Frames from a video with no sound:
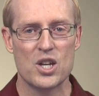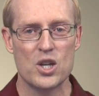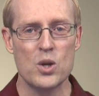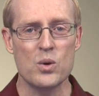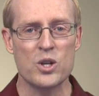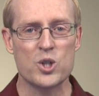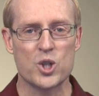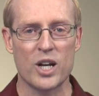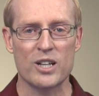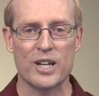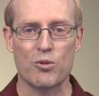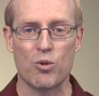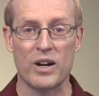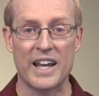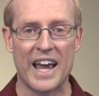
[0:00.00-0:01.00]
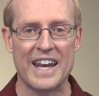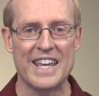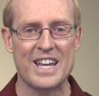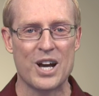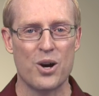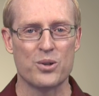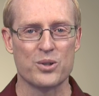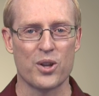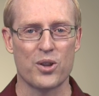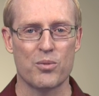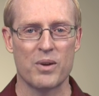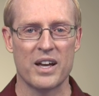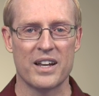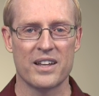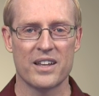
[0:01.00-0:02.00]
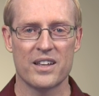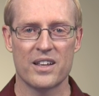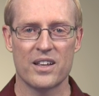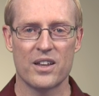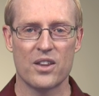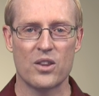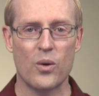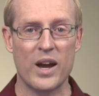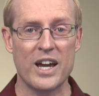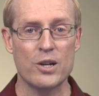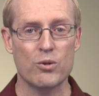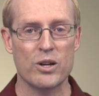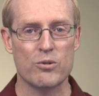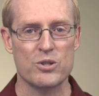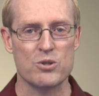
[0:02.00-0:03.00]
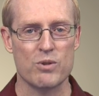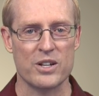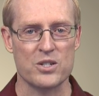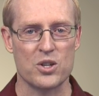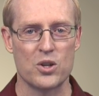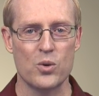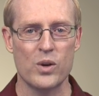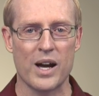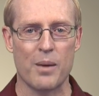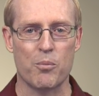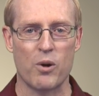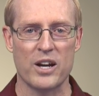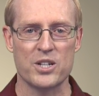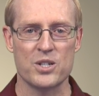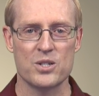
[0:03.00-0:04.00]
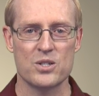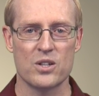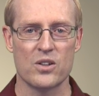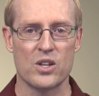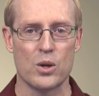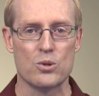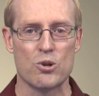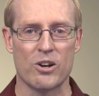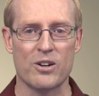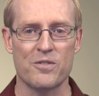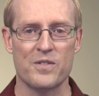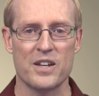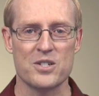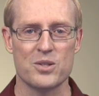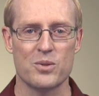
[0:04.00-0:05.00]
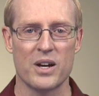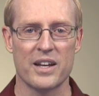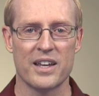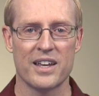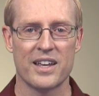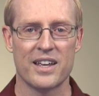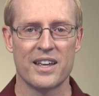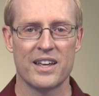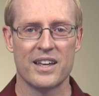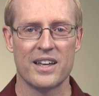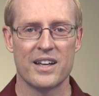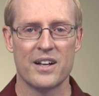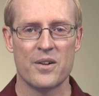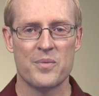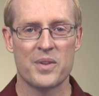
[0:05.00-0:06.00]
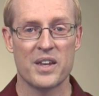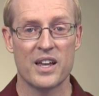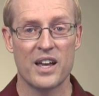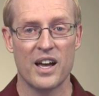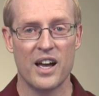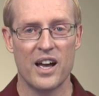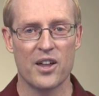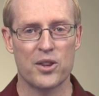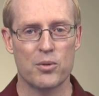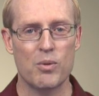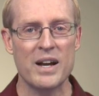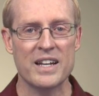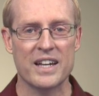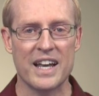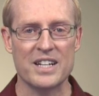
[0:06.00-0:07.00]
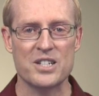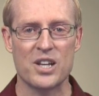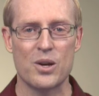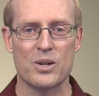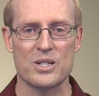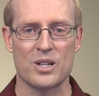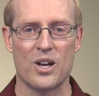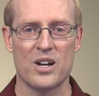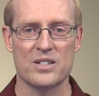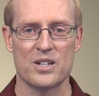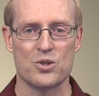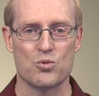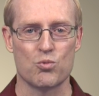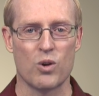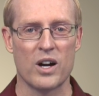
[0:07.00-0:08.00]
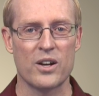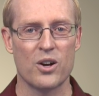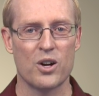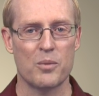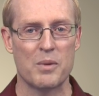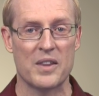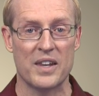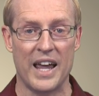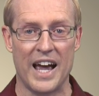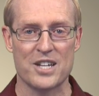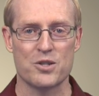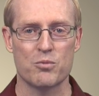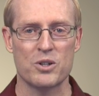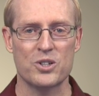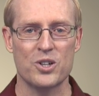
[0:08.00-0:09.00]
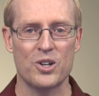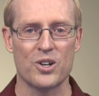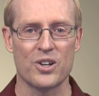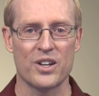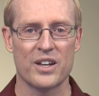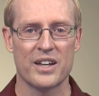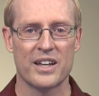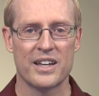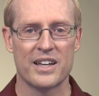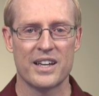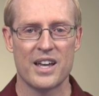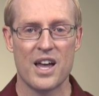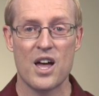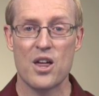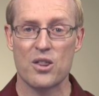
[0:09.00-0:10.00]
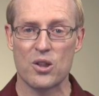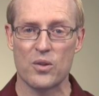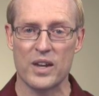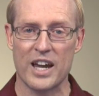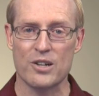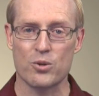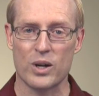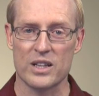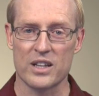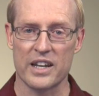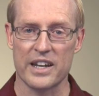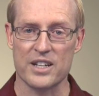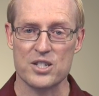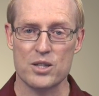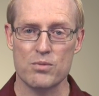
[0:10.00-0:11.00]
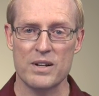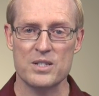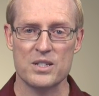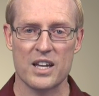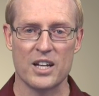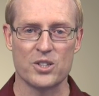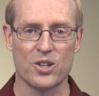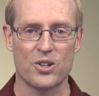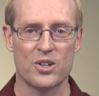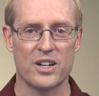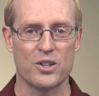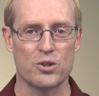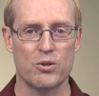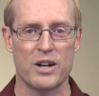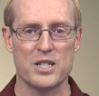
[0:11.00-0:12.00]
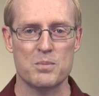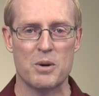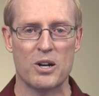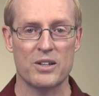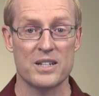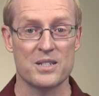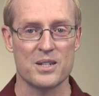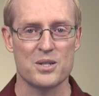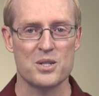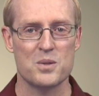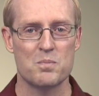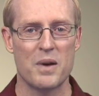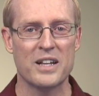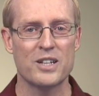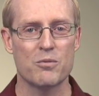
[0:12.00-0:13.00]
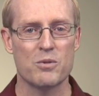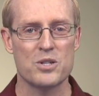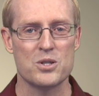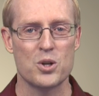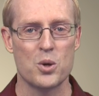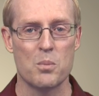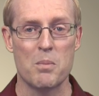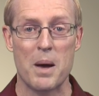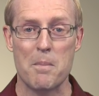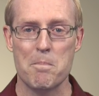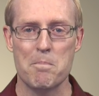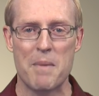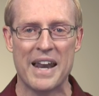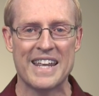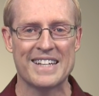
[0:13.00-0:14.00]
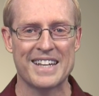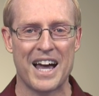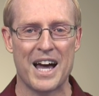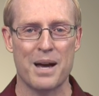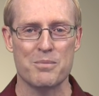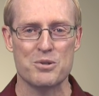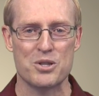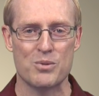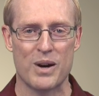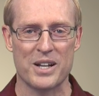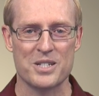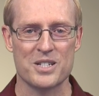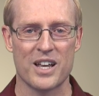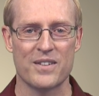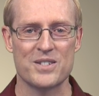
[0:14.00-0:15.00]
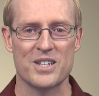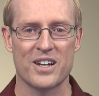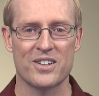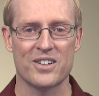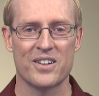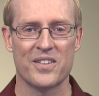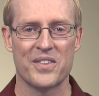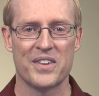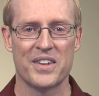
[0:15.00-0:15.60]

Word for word: You can generally run any code in a thread, though Android restricts GUI operations to the user interface thread. A thread can execute as long as its run hook method hasn't returned, though the Android Linux thread scheduler can transparently suspend and resume many times throughout its lifecycle.